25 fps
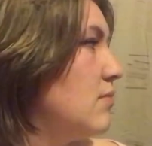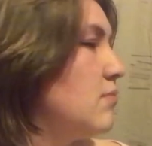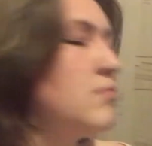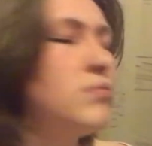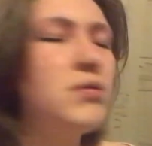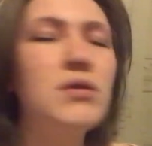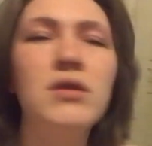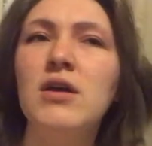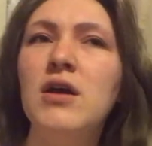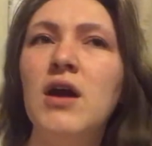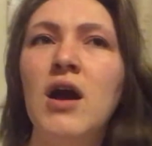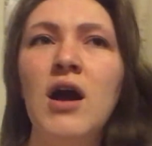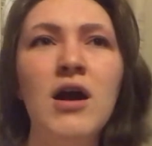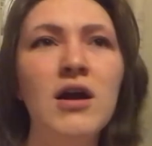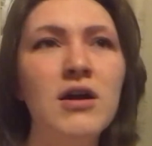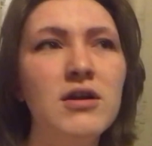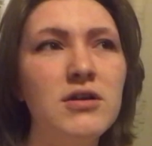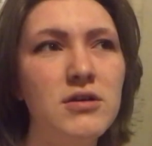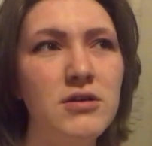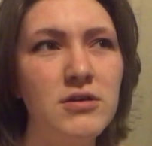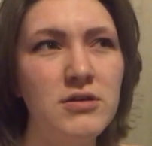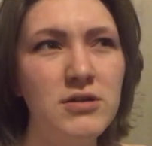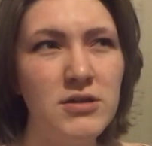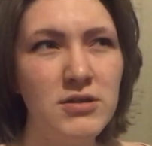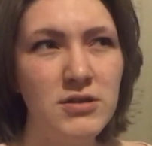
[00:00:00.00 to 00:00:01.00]
But the
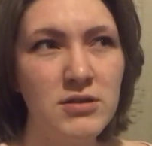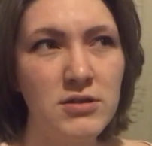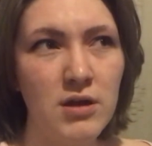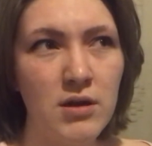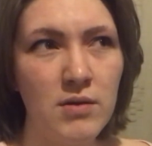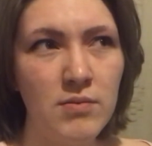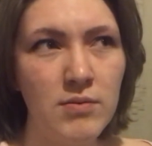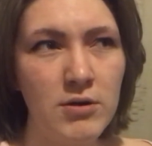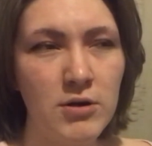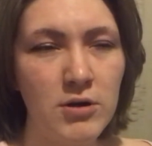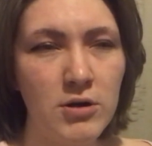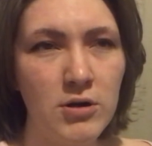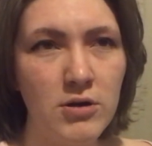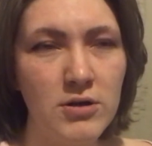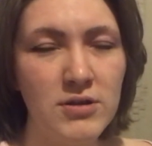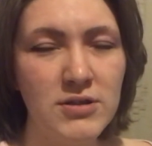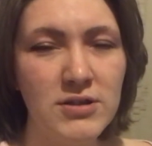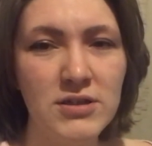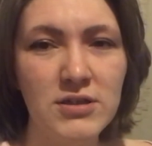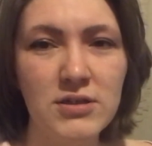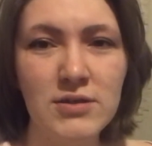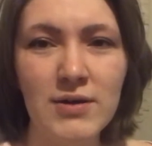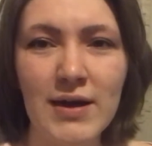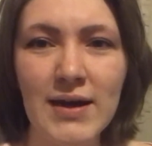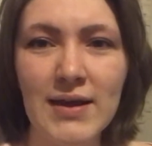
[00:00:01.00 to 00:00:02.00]
character does come across
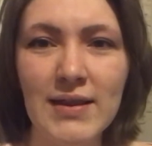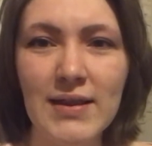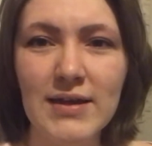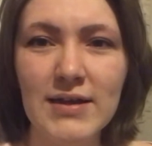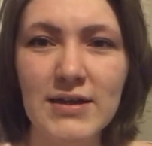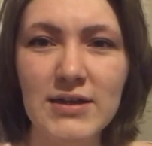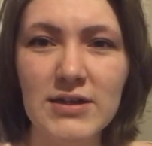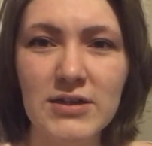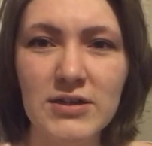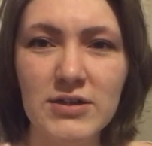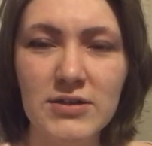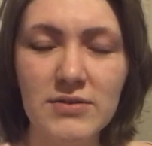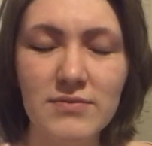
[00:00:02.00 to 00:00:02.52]
as quite like